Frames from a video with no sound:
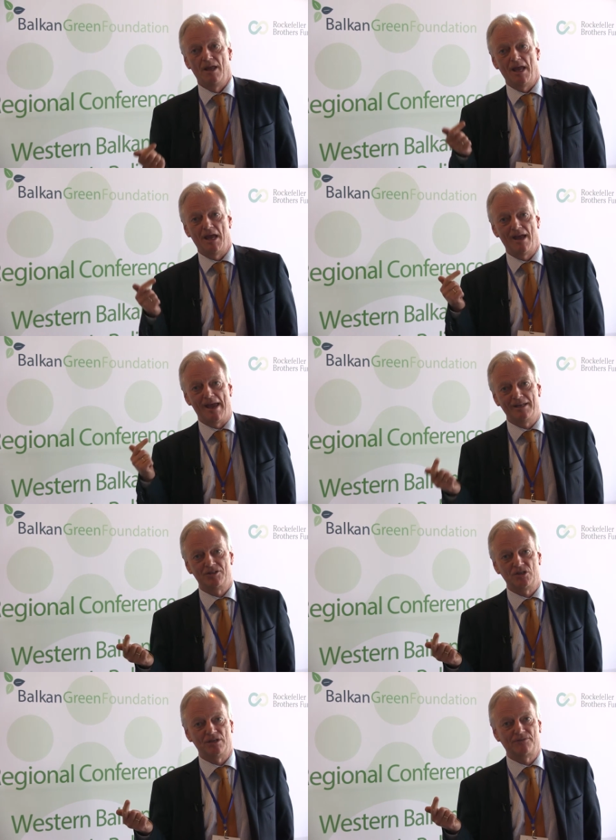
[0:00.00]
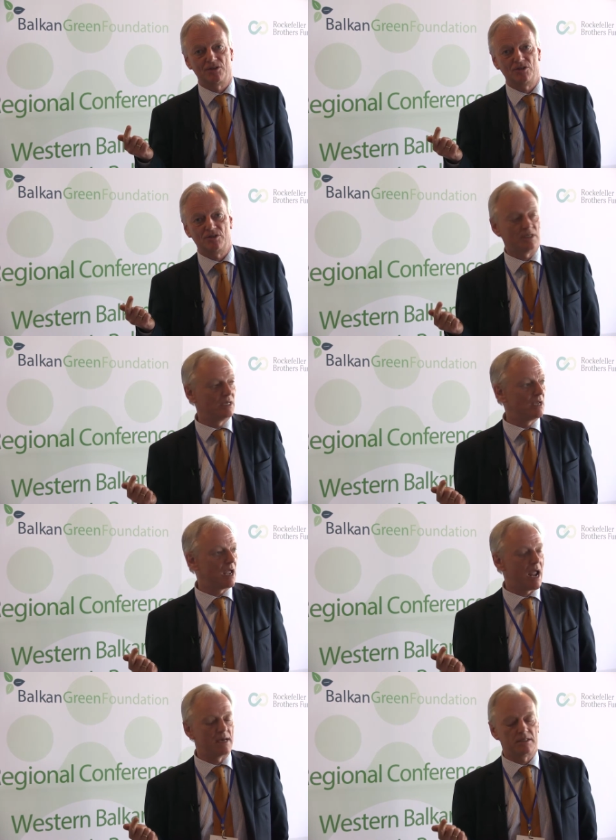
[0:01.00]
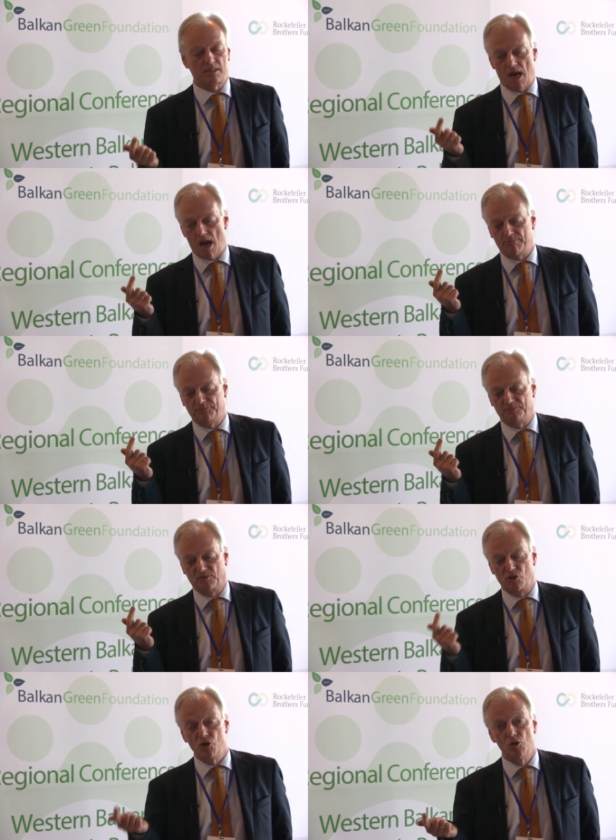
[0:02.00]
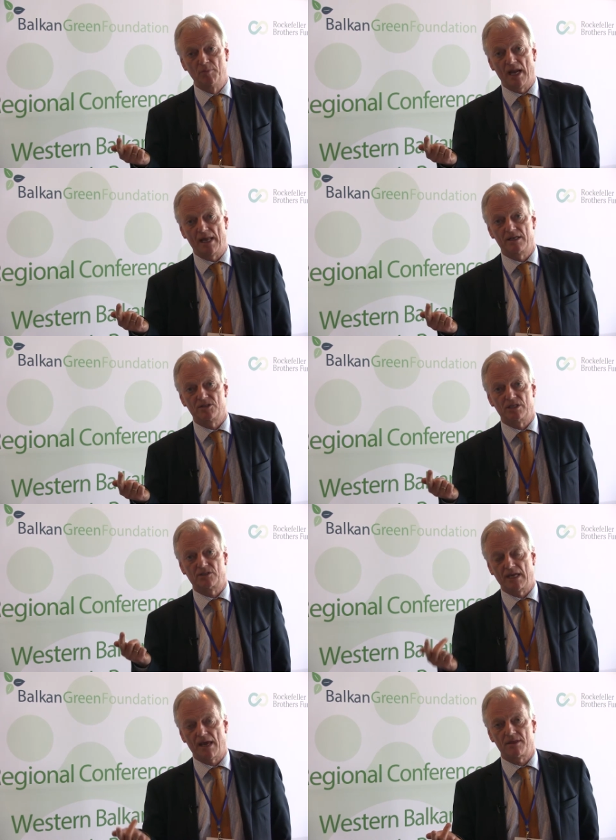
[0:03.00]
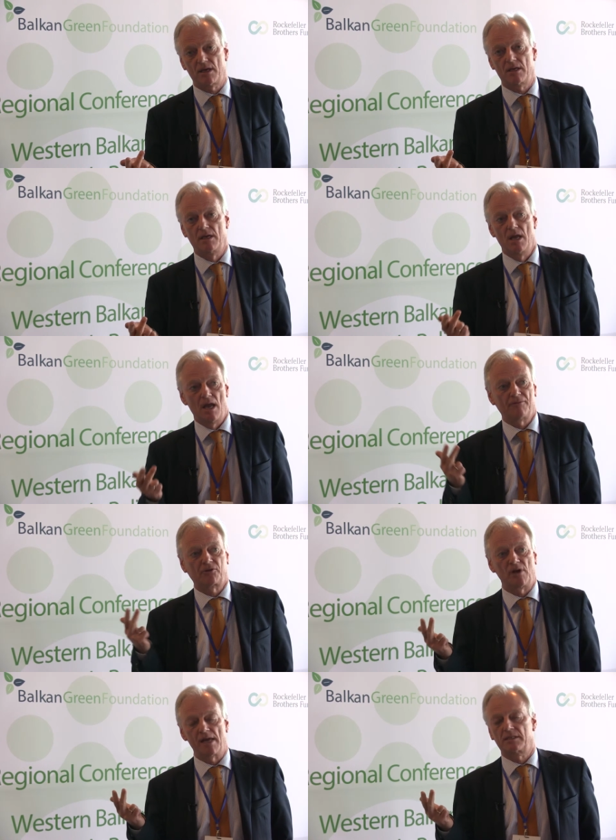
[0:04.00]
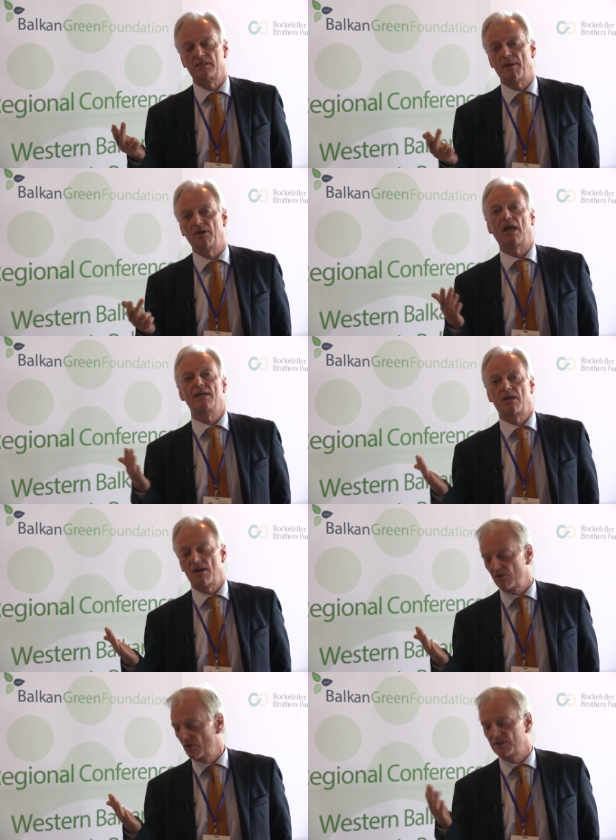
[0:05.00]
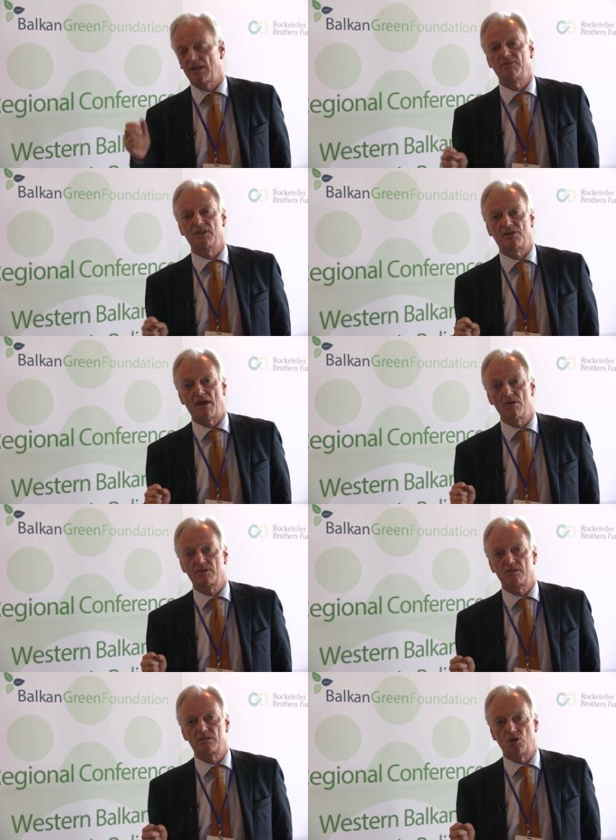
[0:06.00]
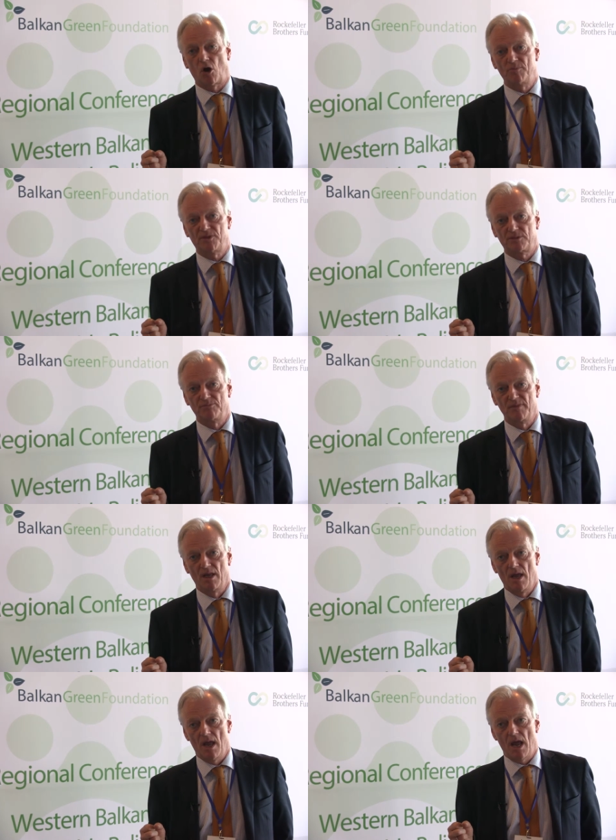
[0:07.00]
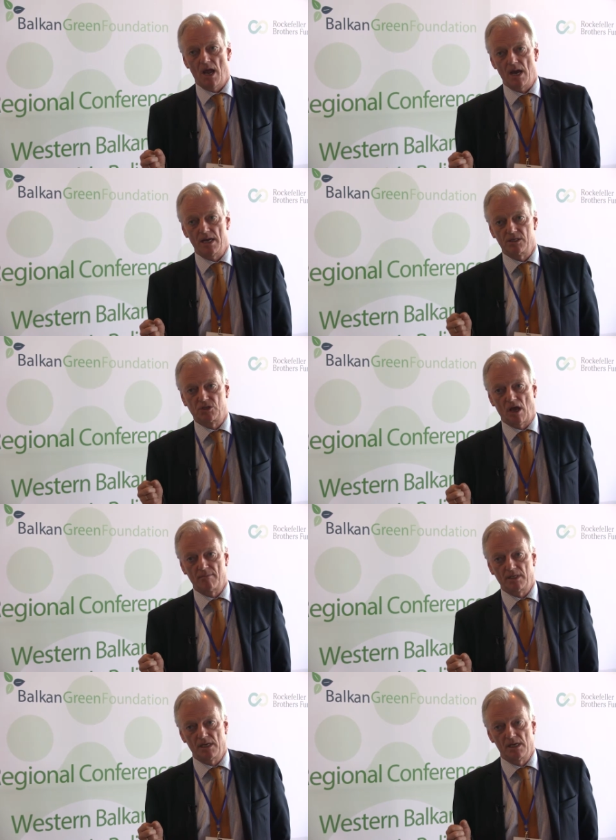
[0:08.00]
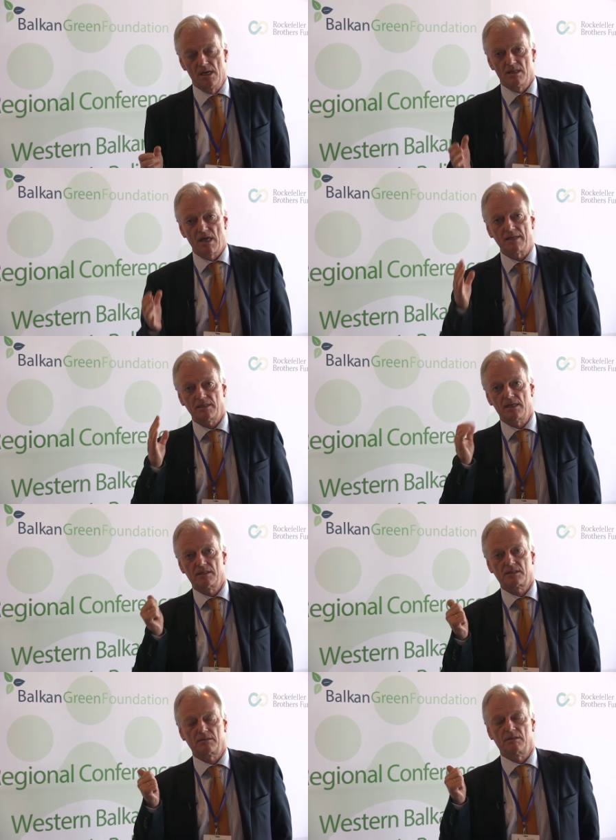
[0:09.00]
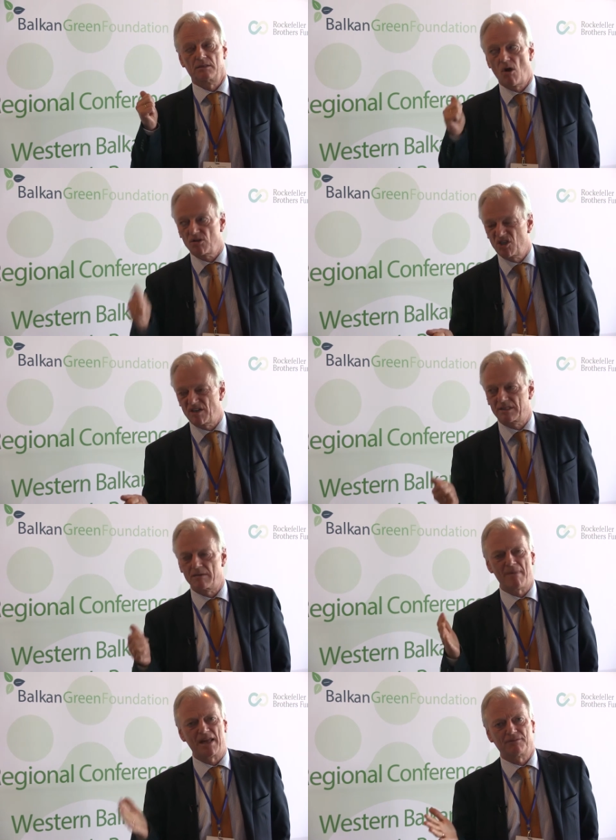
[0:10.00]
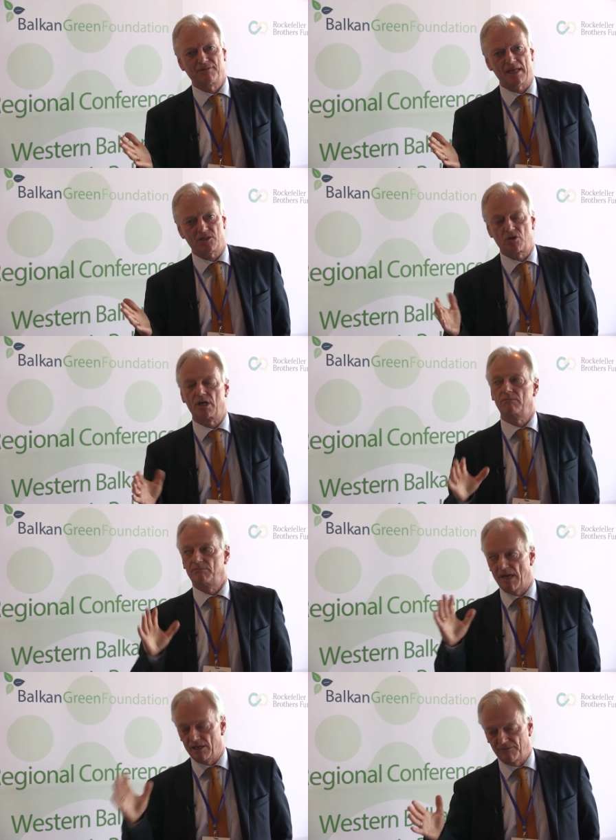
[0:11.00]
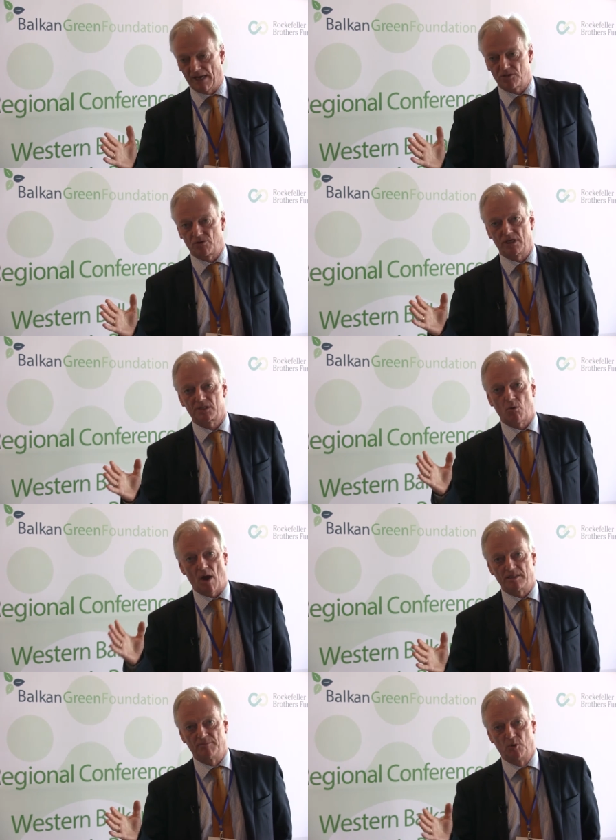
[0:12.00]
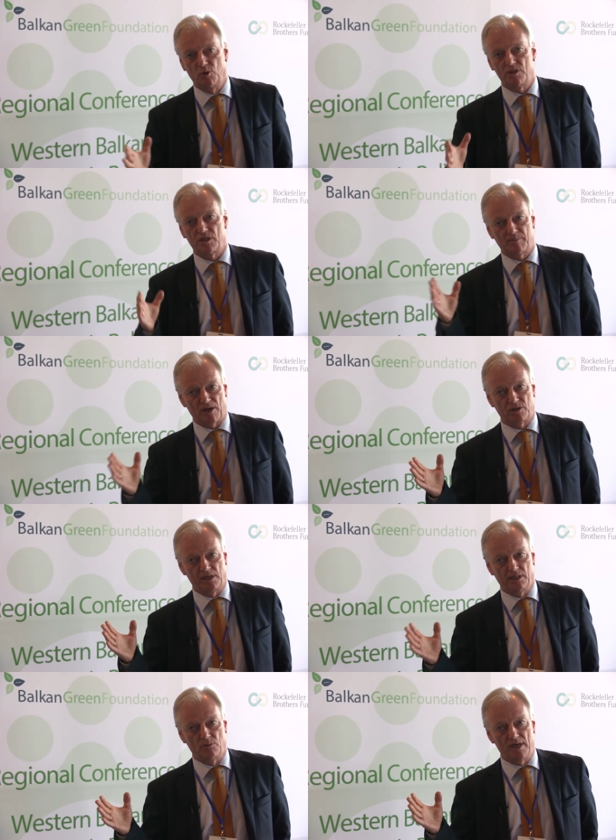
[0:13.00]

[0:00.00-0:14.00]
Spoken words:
Energy efficiency and renewable energy together have created about 870,000 jobs in Germany. That is not just in manufacturing. Manufacturing is quite important, especially in the